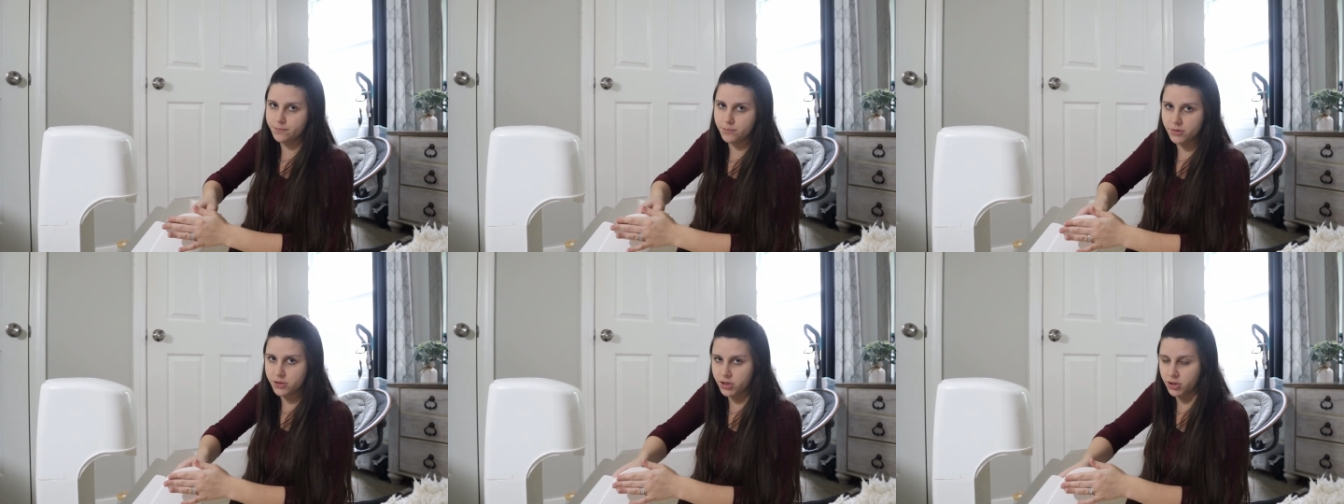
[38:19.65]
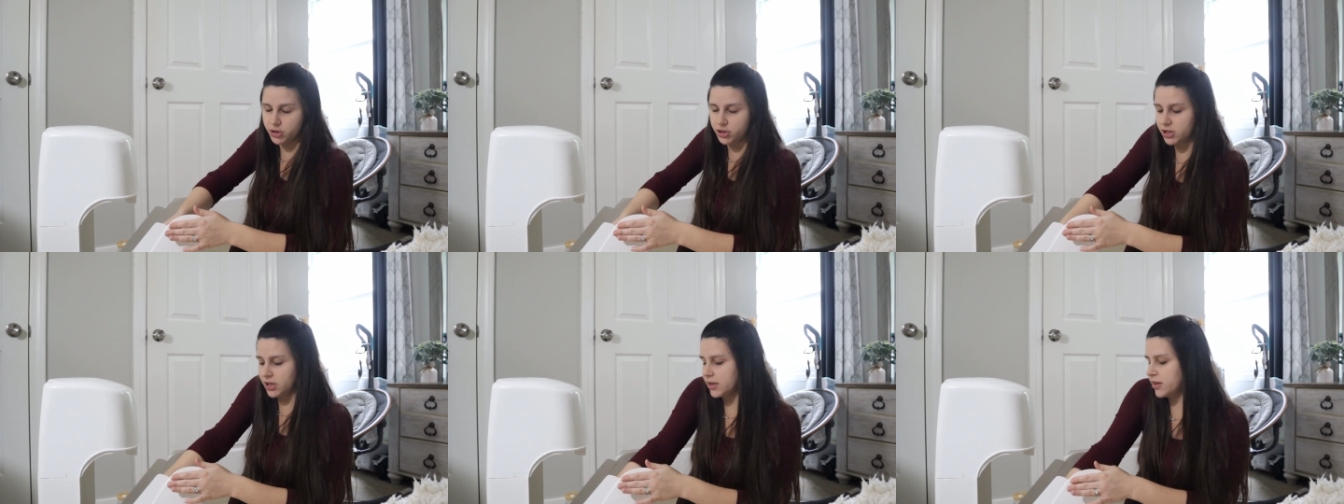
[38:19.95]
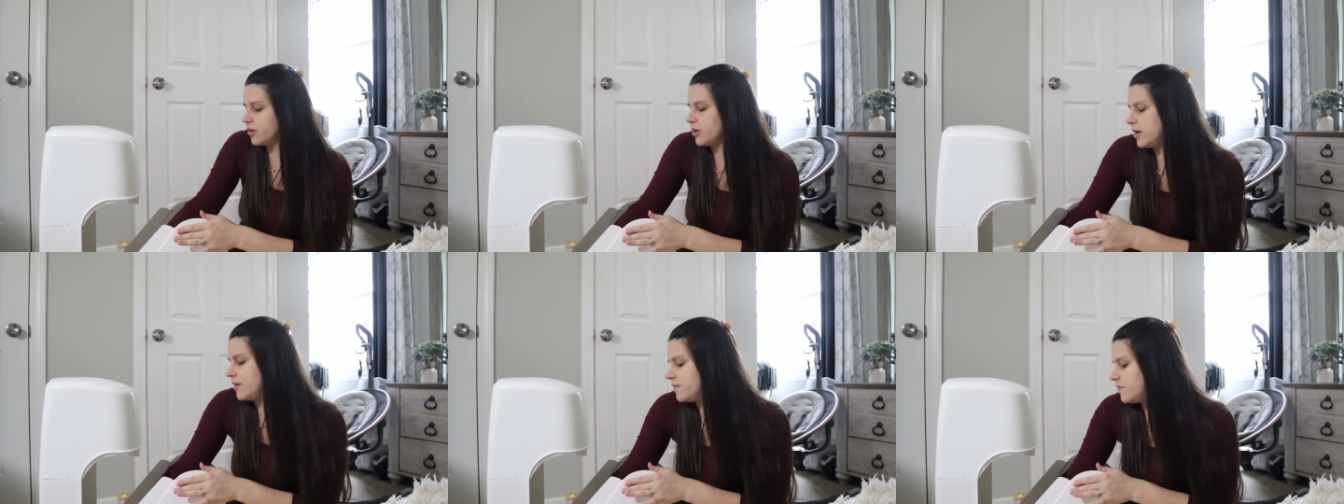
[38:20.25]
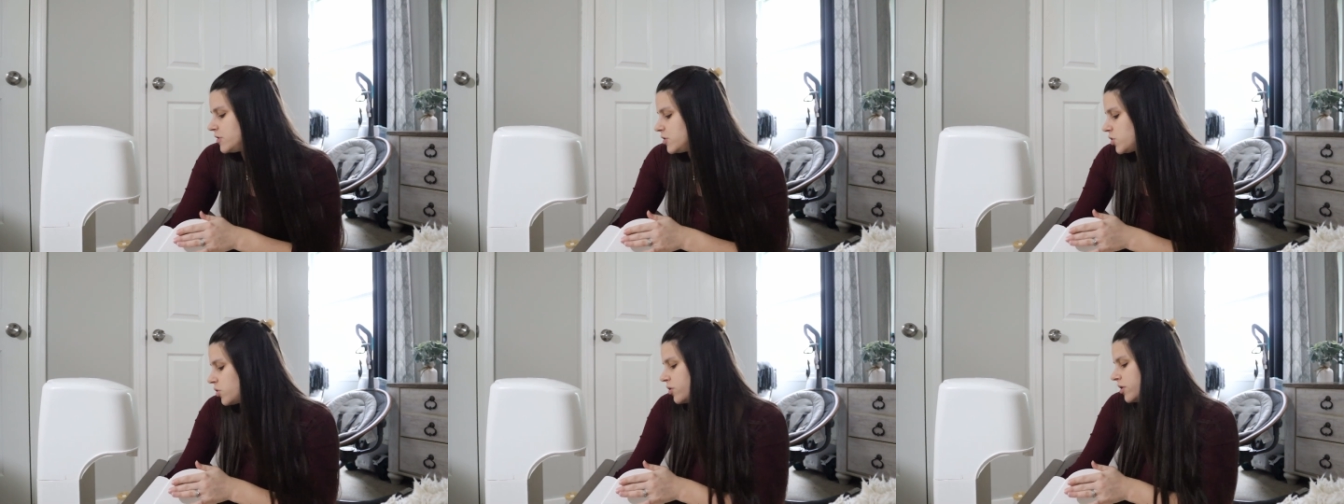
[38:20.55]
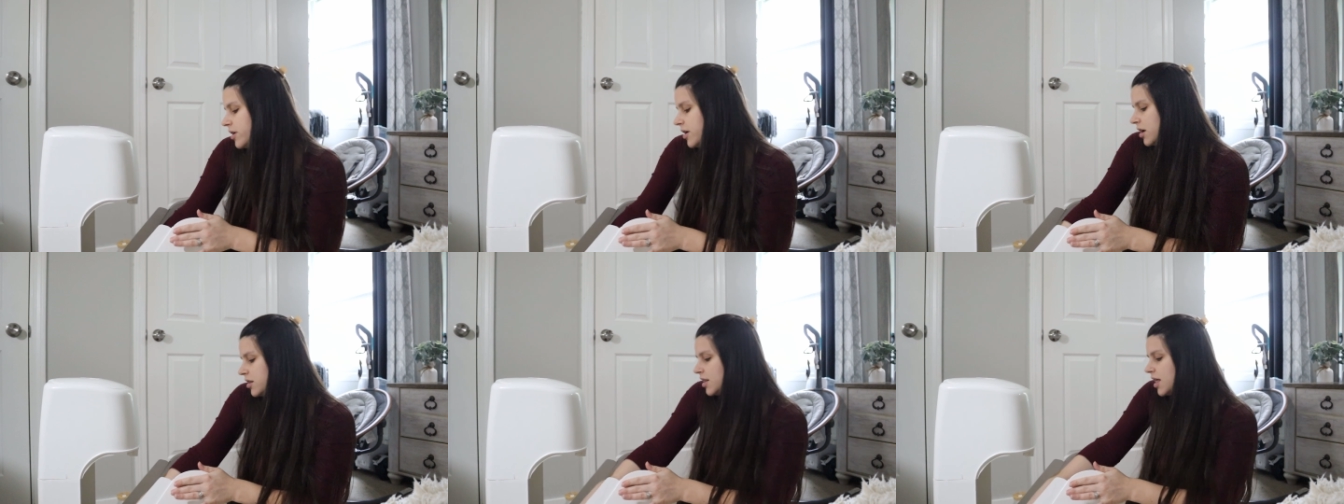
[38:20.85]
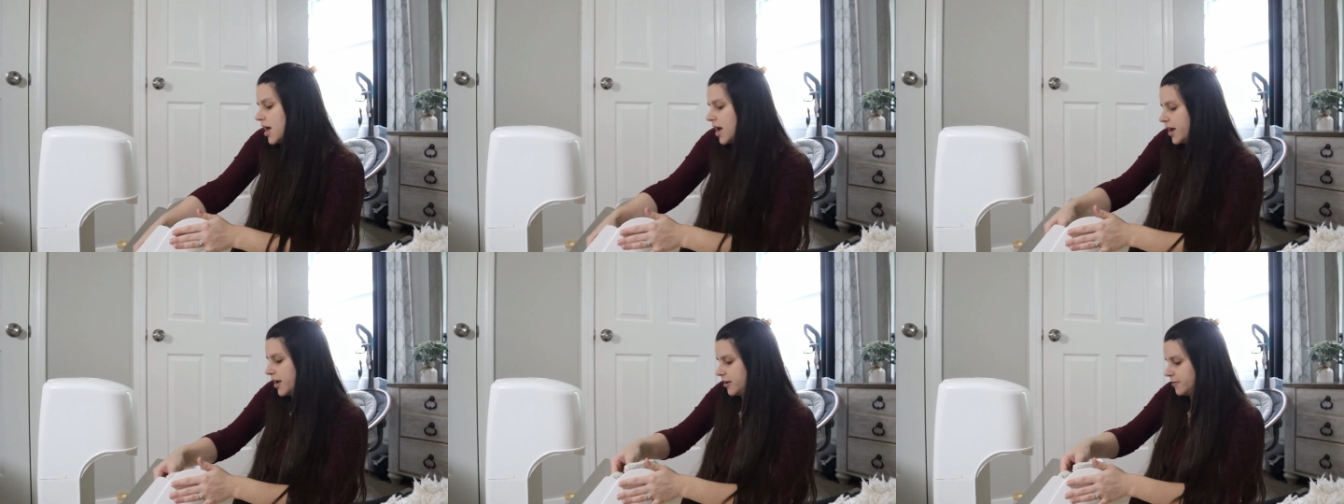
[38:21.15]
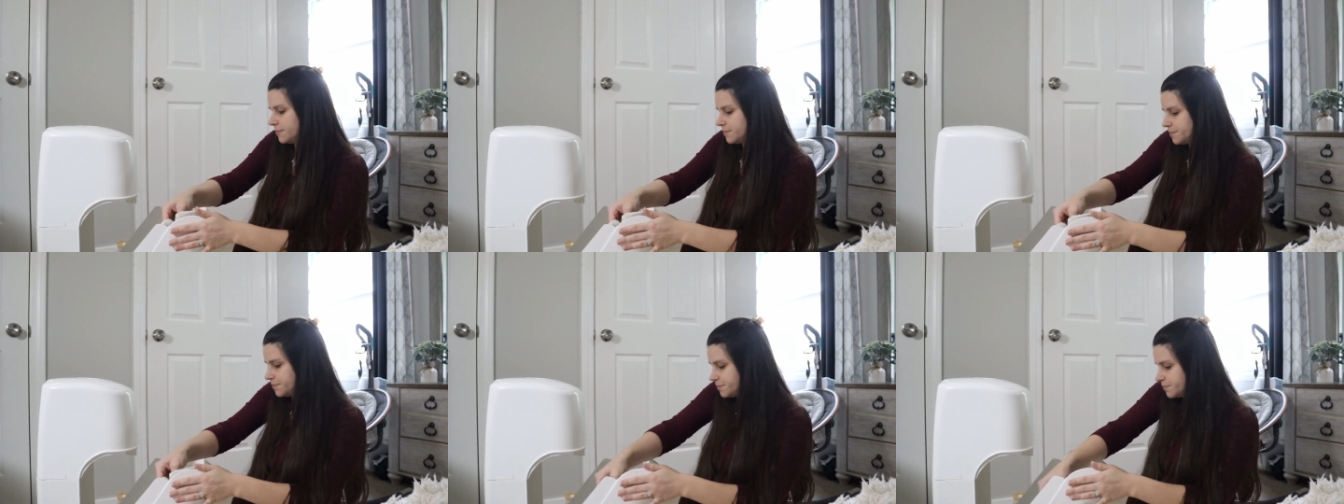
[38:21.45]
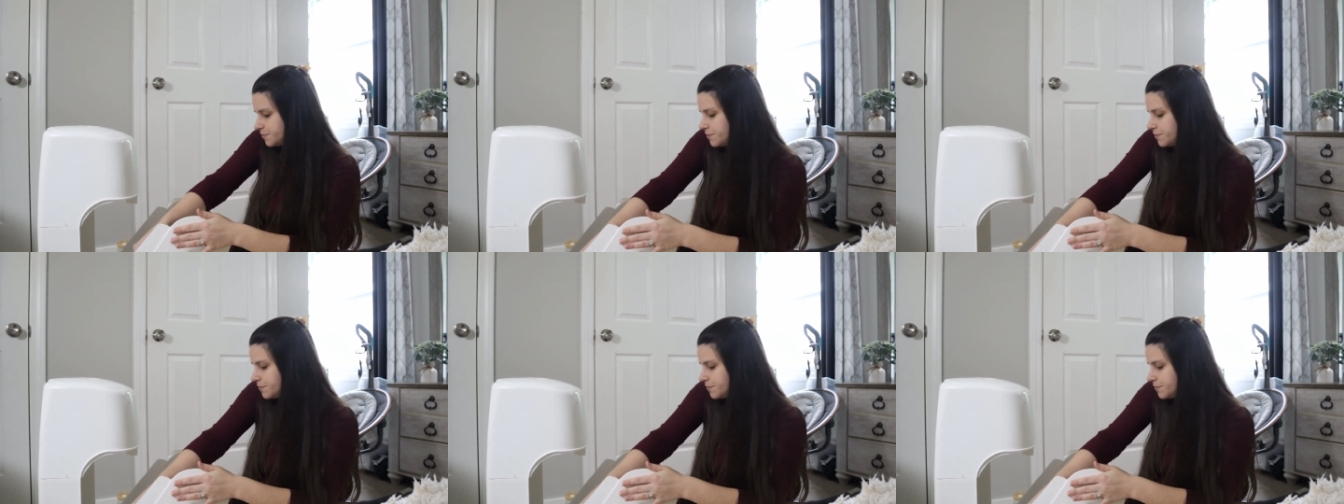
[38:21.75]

searching their inventory online.